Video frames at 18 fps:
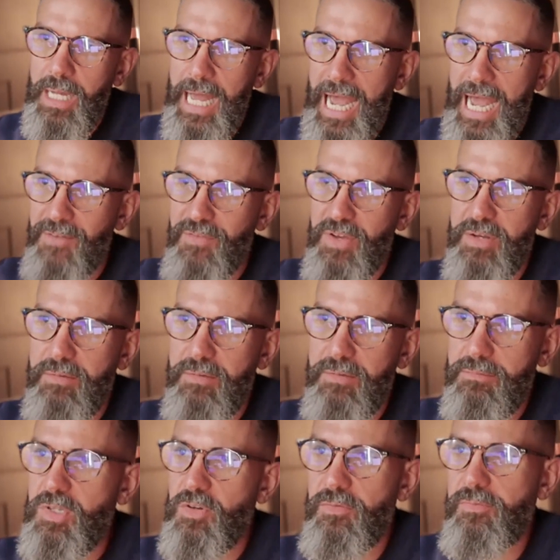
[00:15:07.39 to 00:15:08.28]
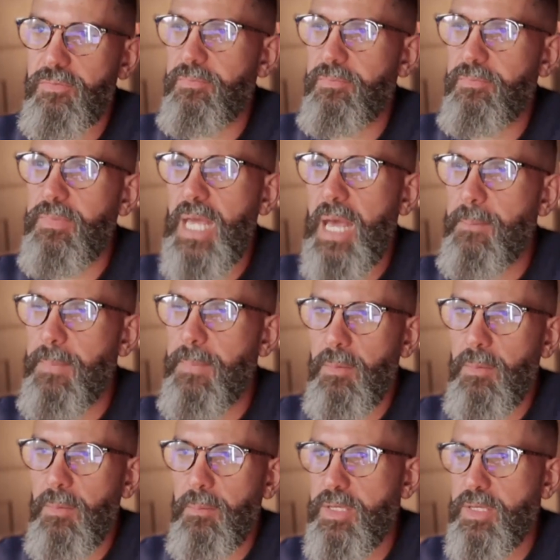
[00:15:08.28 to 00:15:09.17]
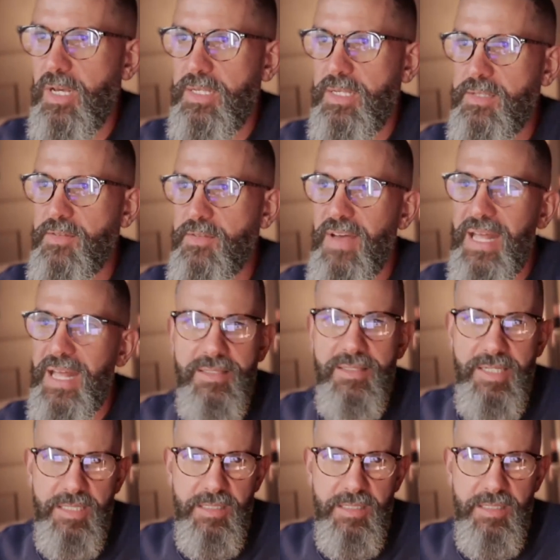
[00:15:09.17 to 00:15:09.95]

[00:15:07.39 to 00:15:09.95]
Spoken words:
having sort of been on both sides of the fence,